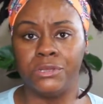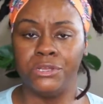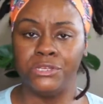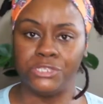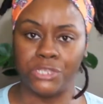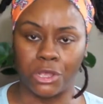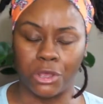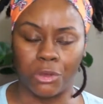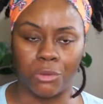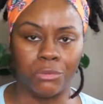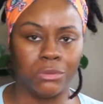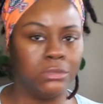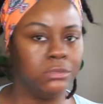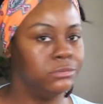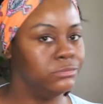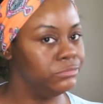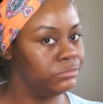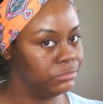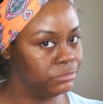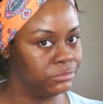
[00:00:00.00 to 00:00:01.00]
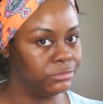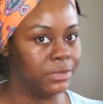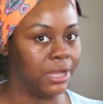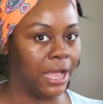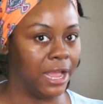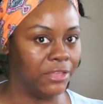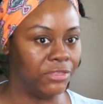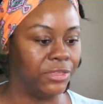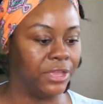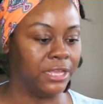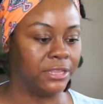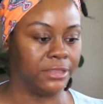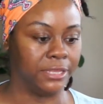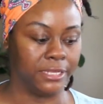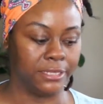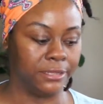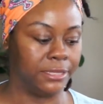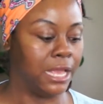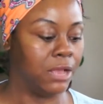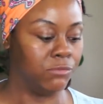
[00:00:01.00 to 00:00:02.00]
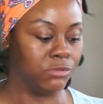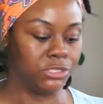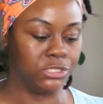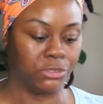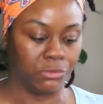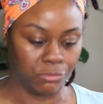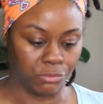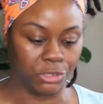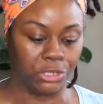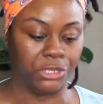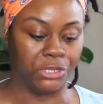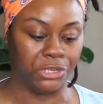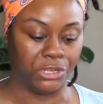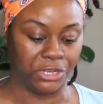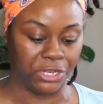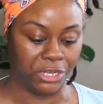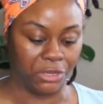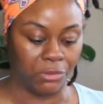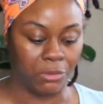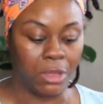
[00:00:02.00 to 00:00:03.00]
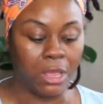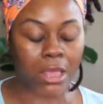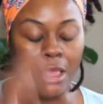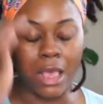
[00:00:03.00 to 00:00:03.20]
So I think that was a really good deal.